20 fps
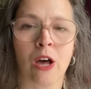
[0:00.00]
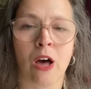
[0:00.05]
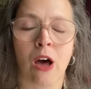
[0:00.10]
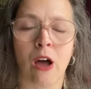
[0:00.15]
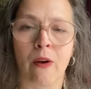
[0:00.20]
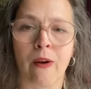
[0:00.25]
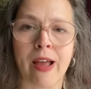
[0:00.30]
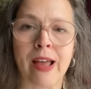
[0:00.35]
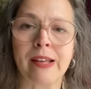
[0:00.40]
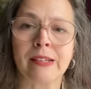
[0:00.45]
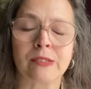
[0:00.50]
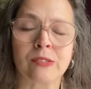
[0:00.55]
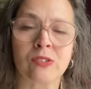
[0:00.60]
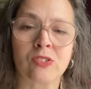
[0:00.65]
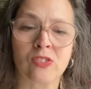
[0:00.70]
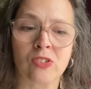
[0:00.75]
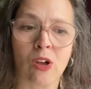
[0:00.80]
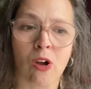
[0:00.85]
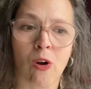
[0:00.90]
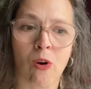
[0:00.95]
All right,
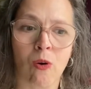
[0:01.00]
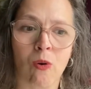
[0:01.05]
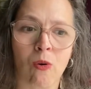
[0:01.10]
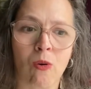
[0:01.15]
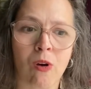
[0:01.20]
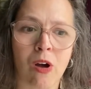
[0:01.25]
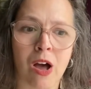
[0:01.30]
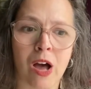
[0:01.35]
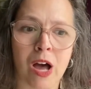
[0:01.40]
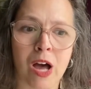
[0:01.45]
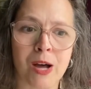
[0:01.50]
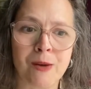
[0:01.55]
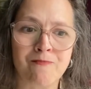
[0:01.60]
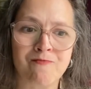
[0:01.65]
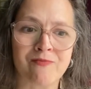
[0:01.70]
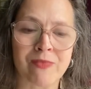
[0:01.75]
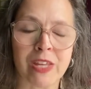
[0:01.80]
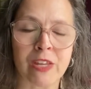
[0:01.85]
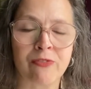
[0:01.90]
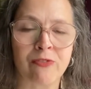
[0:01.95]
so
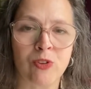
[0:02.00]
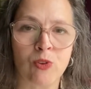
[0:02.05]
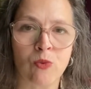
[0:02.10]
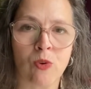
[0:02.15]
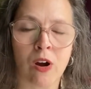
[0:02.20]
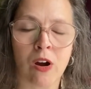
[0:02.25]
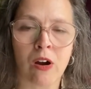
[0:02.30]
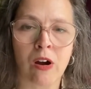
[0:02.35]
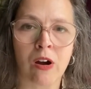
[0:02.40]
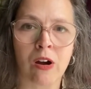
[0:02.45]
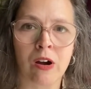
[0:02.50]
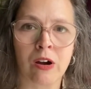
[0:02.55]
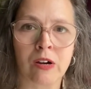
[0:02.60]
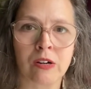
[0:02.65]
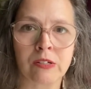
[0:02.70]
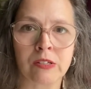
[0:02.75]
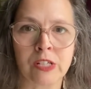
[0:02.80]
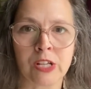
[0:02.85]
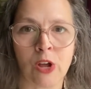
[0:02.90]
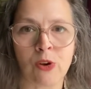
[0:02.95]
if you
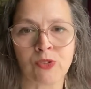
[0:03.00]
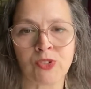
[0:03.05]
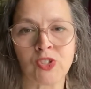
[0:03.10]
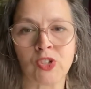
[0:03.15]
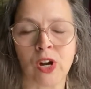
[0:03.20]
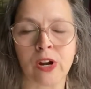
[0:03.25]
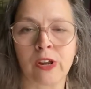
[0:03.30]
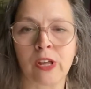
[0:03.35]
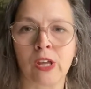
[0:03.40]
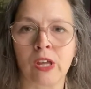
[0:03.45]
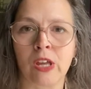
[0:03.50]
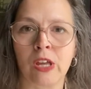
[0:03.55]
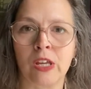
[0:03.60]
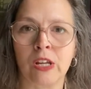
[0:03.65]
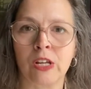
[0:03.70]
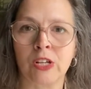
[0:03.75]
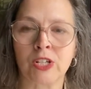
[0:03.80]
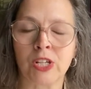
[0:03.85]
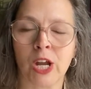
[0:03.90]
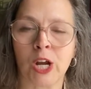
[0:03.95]
are, starting an
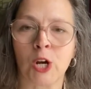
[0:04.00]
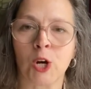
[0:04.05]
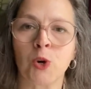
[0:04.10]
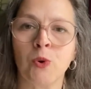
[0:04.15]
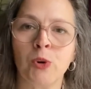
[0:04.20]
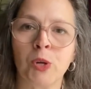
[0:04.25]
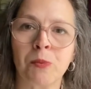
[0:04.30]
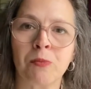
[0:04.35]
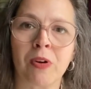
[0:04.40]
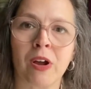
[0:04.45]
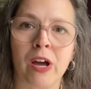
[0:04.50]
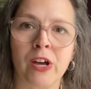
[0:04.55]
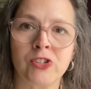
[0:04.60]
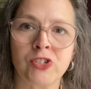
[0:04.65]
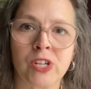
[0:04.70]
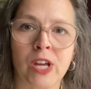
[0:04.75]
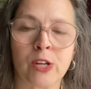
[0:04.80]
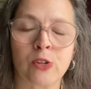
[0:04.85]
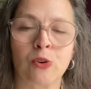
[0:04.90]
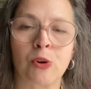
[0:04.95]
entire quilt
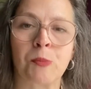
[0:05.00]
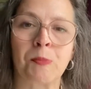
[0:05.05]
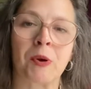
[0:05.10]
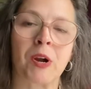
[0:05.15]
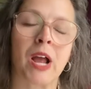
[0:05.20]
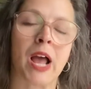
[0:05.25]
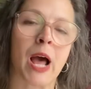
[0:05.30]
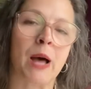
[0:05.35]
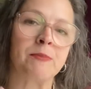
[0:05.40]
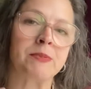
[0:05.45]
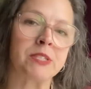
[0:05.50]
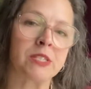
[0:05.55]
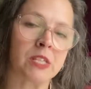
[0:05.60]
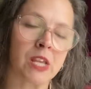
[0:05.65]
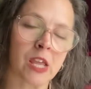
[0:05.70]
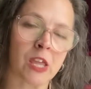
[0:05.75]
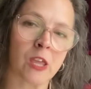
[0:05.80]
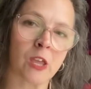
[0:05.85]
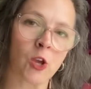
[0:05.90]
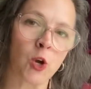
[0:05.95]
project or perhaps
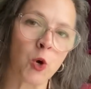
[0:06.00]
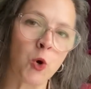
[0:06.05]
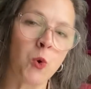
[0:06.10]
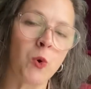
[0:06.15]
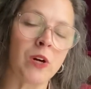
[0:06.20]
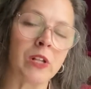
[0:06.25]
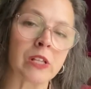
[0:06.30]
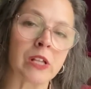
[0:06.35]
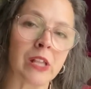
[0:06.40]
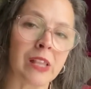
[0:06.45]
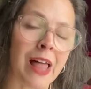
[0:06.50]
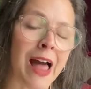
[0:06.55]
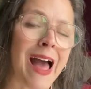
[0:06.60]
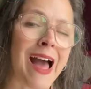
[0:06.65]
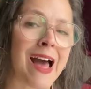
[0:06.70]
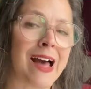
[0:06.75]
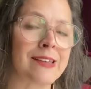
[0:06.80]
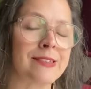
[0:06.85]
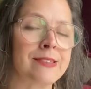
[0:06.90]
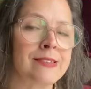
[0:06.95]
taking a quilt
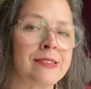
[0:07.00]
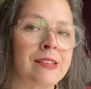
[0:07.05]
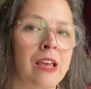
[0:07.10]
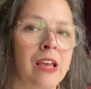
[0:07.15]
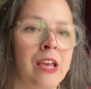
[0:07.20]
class,